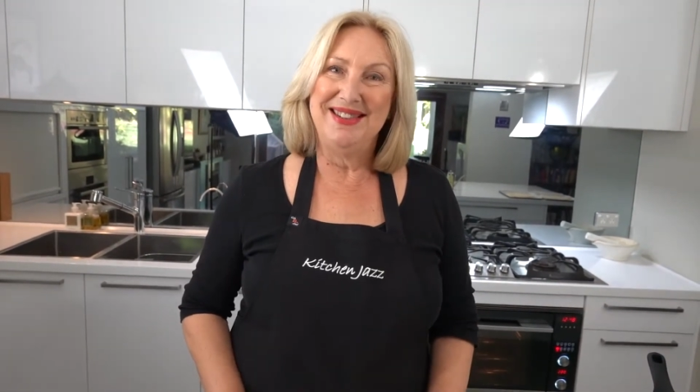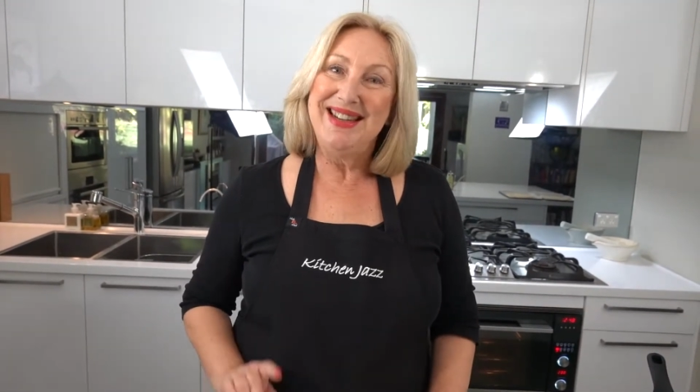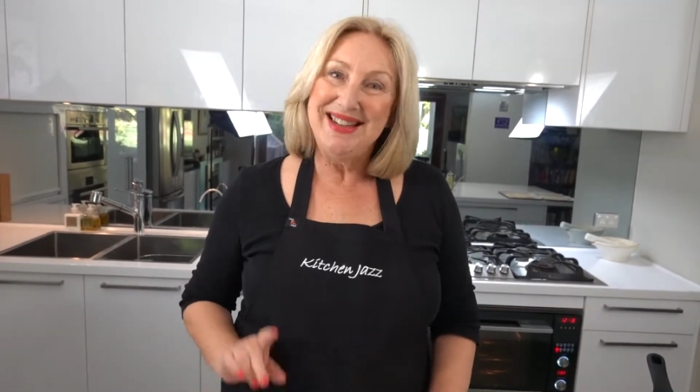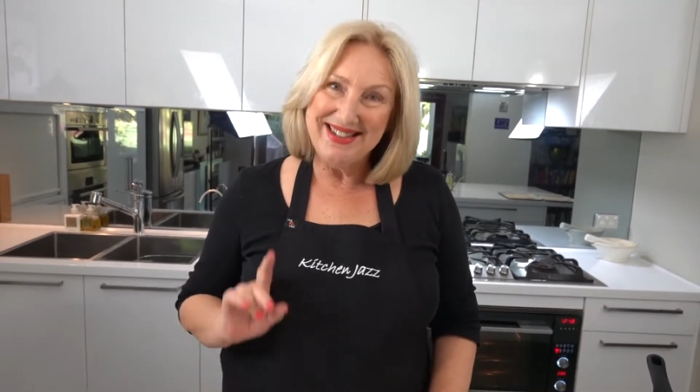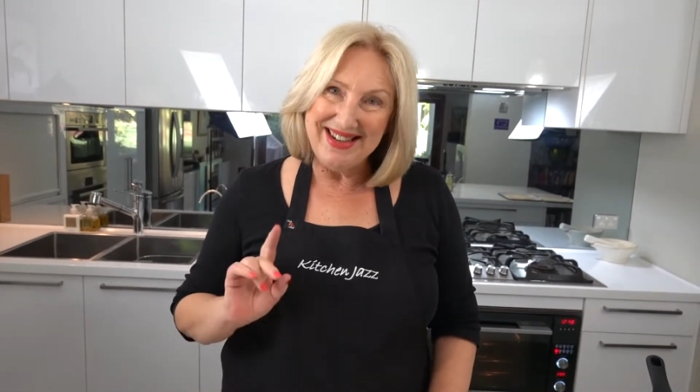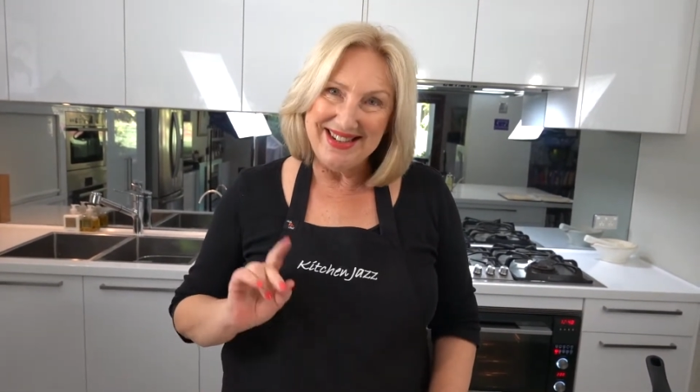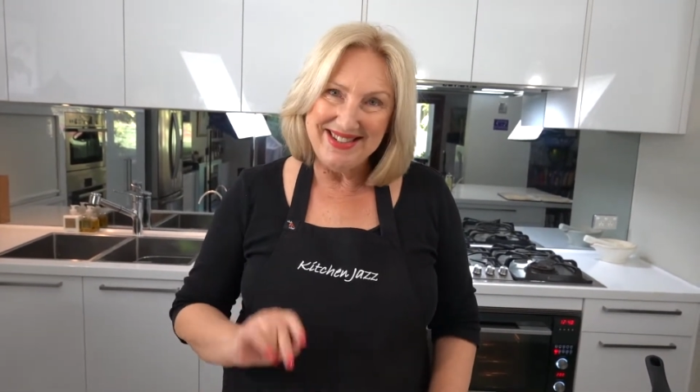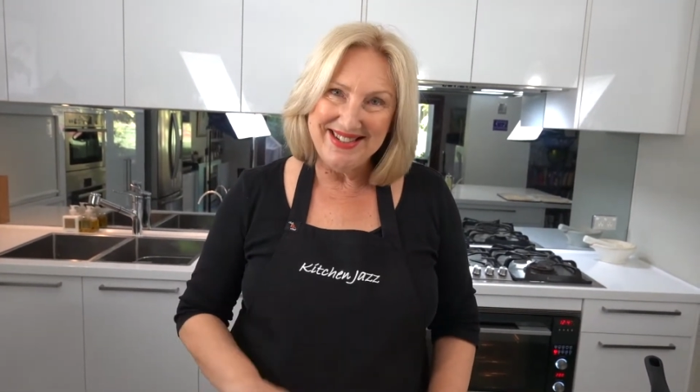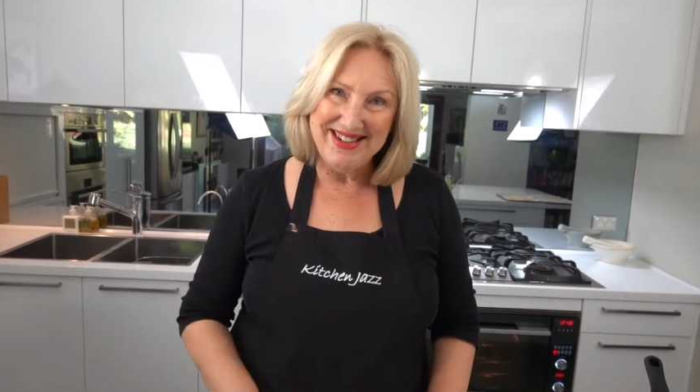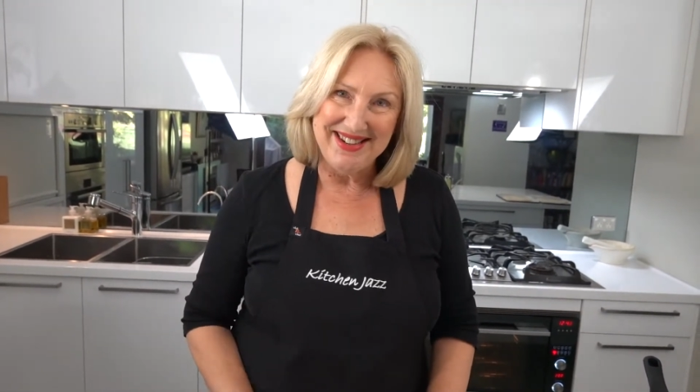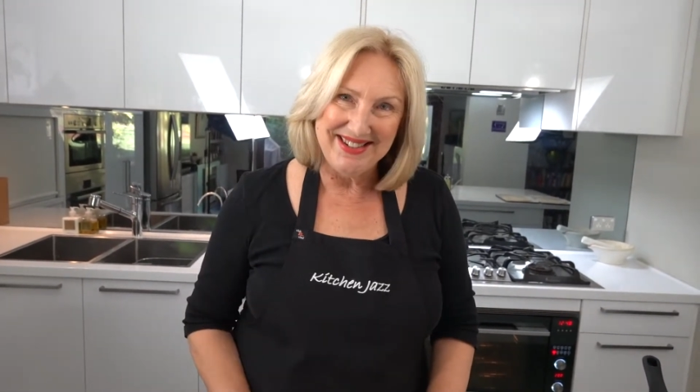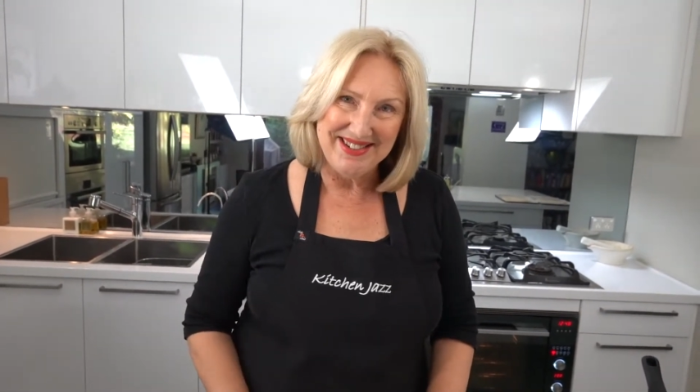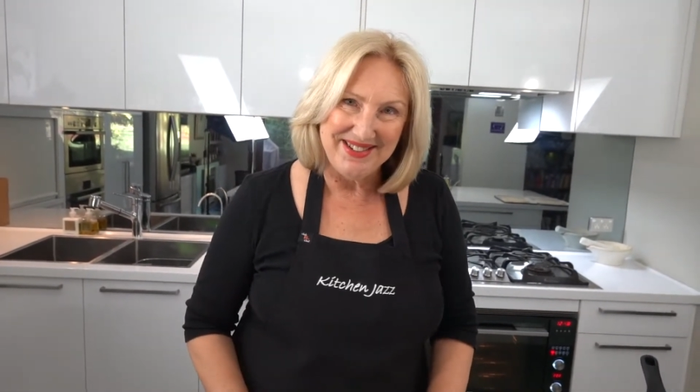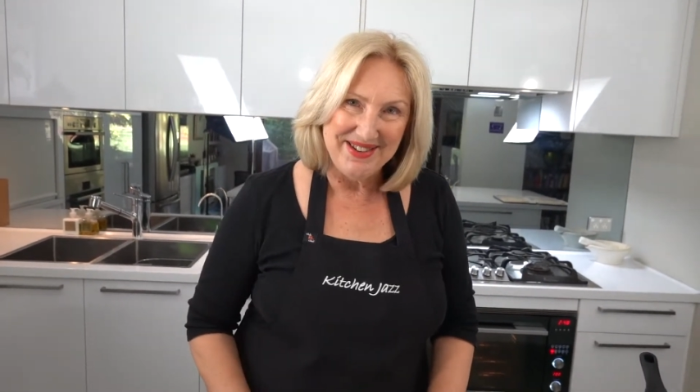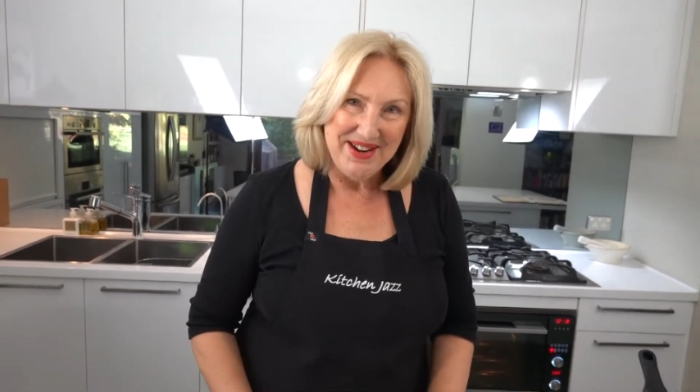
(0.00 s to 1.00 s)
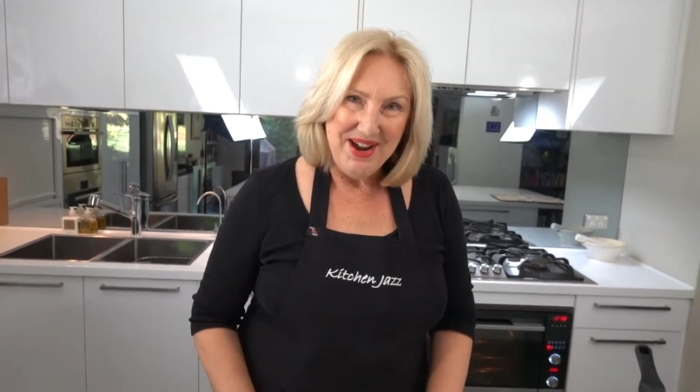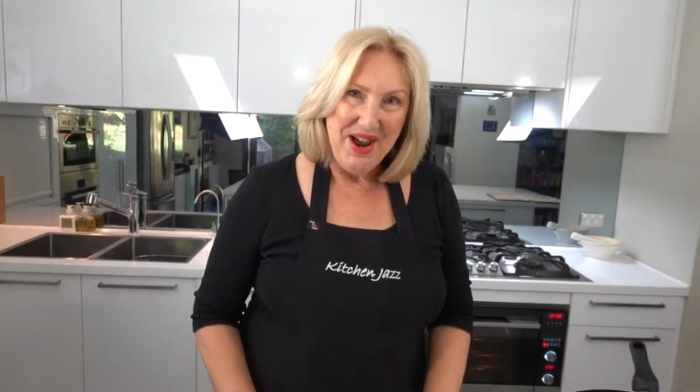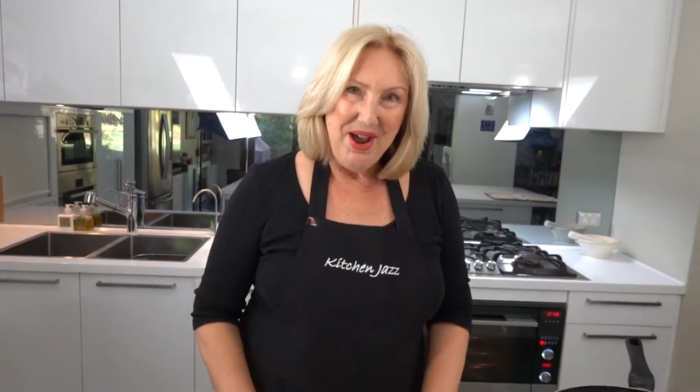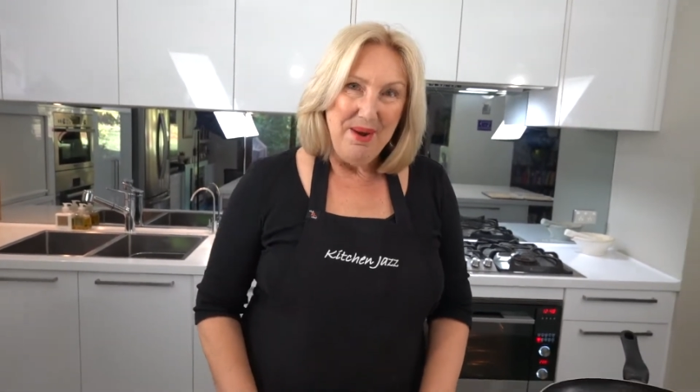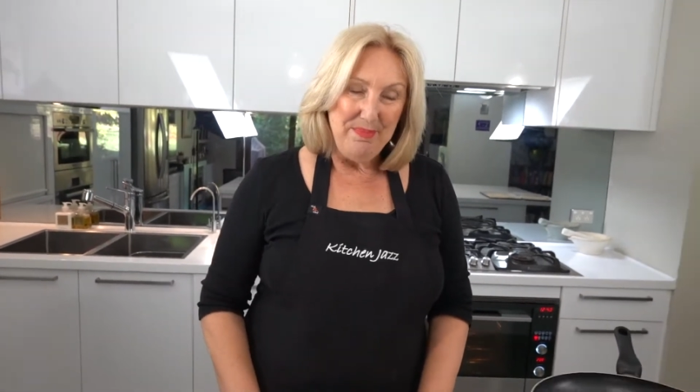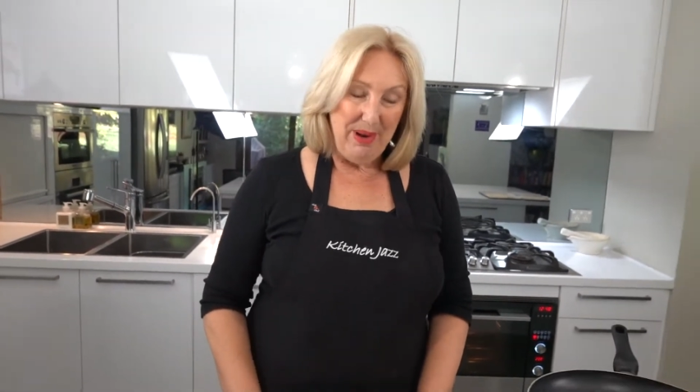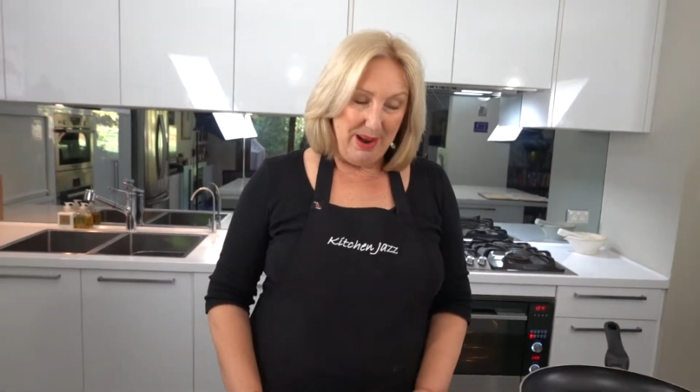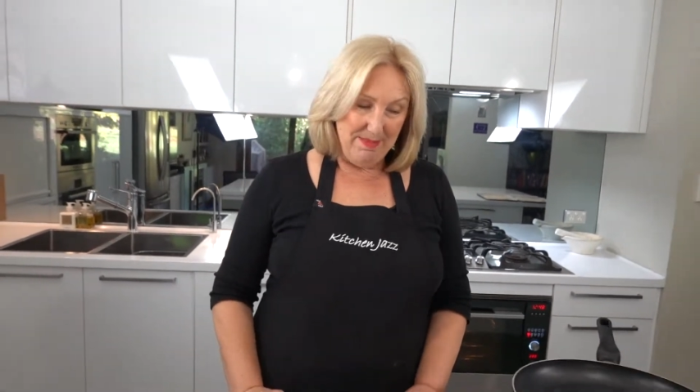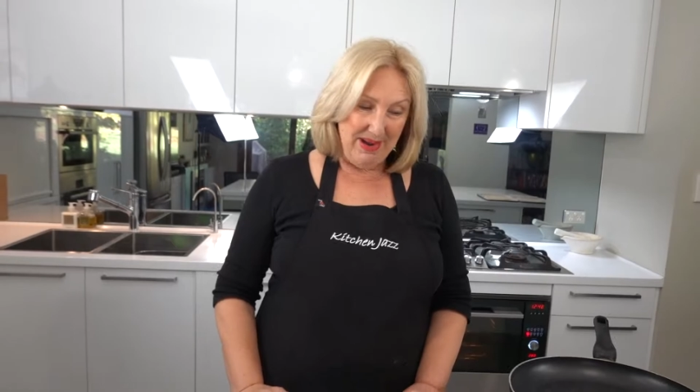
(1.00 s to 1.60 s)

Let's get started by